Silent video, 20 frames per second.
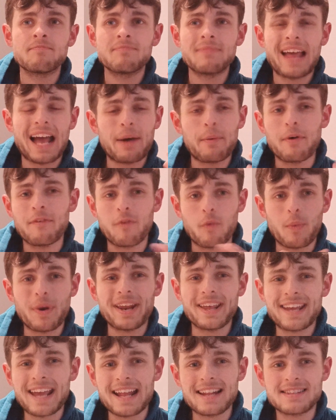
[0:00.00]
However, when
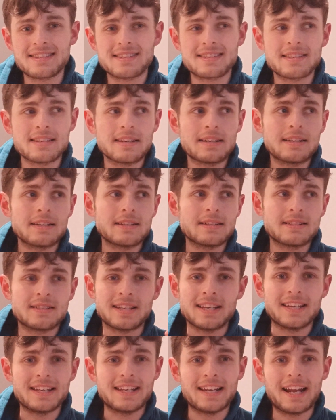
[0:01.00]
it gets
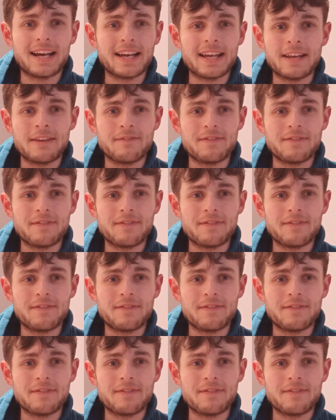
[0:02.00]
to United